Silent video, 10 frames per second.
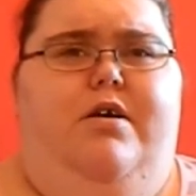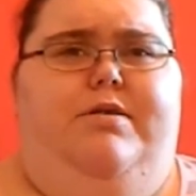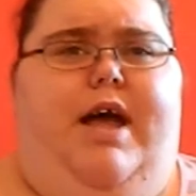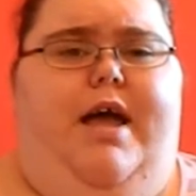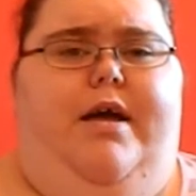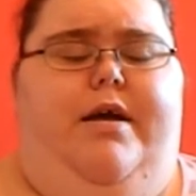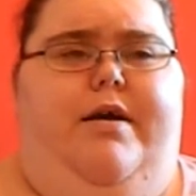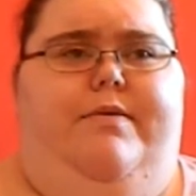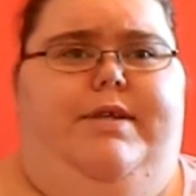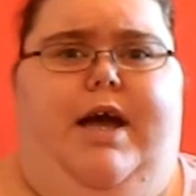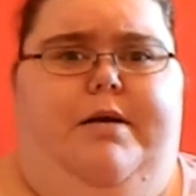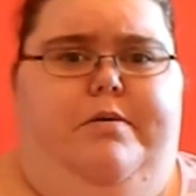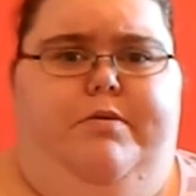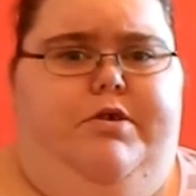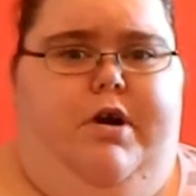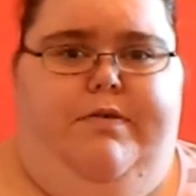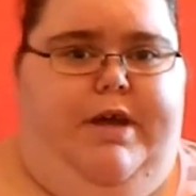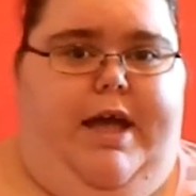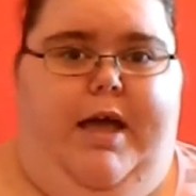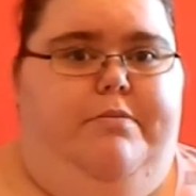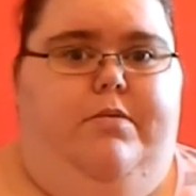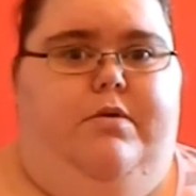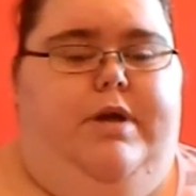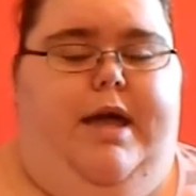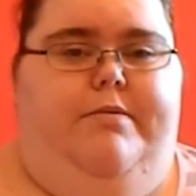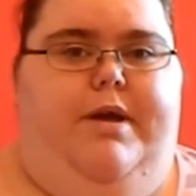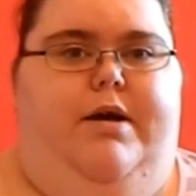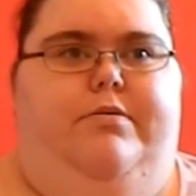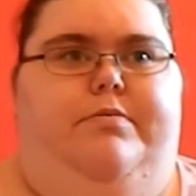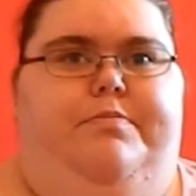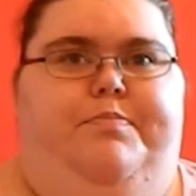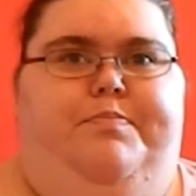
like every time he was off he came down.